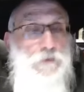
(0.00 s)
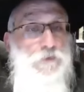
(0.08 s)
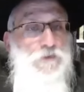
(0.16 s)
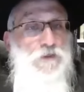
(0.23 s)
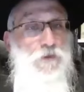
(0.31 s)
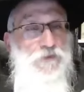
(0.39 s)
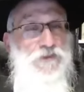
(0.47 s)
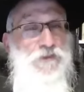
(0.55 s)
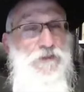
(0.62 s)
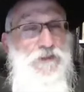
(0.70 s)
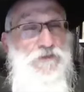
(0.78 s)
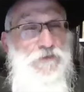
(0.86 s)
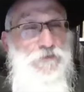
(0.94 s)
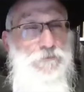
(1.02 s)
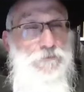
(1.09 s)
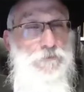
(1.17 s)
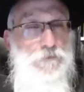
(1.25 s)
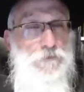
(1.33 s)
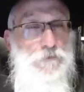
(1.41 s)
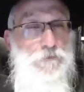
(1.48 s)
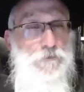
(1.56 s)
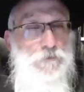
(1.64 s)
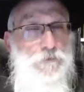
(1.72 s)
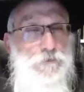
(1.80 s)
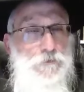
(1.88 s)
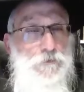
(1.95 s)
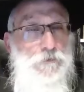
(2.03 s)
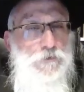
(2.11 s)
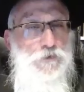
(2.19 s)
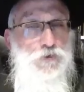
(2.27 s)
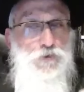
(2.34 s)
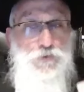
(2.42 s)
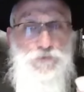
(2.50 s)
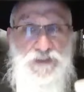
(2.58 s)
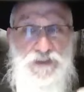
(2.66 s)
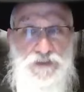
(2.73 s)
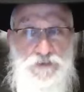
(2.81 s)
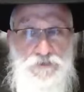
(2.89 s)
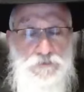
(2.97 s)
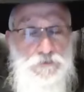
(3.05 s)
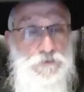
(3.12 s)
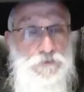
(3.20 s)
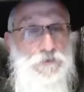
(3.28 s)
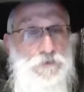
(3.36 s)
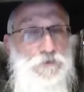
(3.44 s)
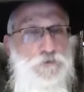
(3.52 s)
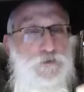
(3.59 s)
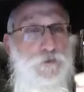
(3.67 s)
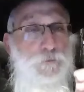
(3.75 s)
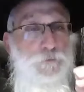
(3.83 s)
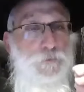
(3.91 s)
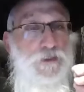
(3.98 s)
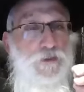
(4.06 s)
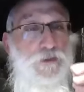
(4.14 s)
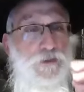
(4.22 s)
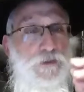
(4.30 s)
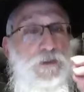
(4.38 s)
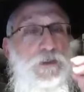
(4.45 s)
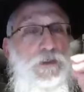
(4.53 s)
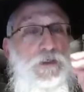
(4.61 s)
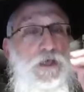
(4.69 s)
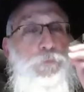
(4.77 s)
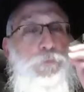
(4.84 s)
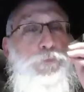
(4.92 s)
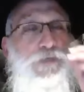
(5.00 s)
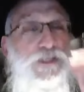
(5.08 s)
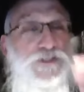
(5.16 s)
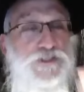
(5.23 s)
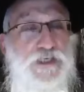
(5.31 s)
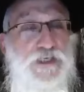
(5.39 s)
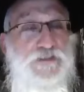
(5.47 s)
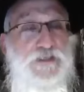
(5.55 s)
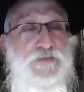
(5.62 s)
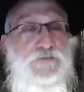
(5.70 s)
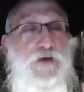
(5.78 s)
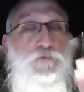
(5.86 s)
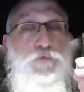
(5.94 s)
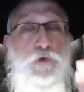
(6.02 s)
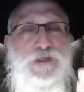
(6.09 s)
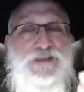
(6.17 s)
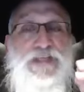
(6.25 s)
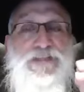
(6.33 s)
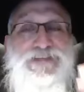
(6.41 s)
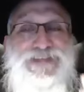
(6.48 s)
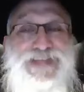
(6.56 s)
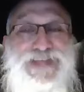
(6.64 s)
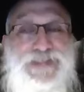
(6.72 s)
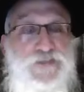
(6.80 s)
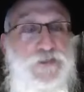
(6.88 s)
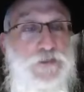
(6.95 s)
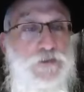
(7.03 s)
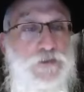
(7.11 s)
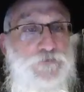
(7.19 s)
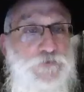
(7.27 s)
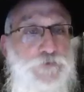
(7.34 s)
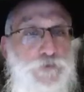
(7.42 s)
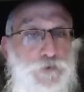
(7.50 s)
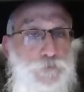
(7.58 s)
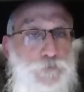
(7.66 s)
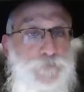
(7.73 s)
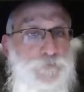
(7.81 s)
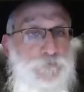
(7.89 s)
You know what you need to do? You need to be appreciative of what they did for you,